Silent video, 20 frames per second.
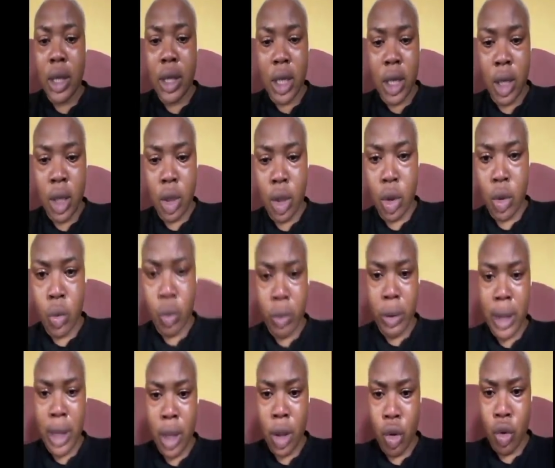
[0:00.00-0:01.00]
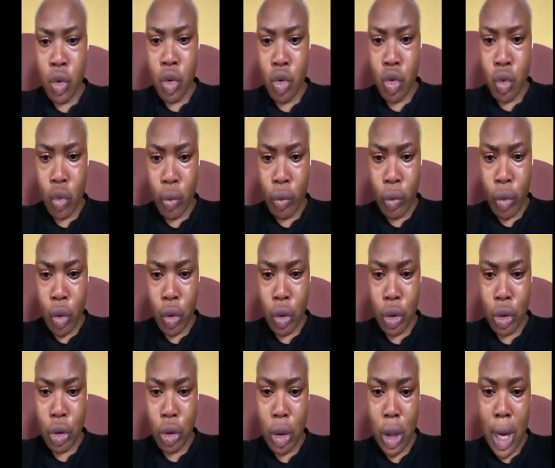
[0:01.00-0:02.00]
Thank you. Thank you so
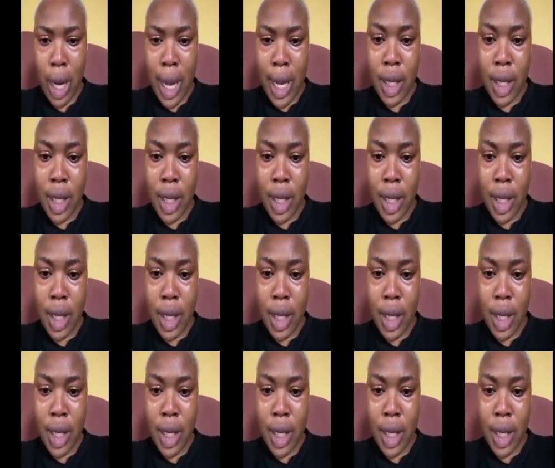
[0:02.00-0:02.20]
much.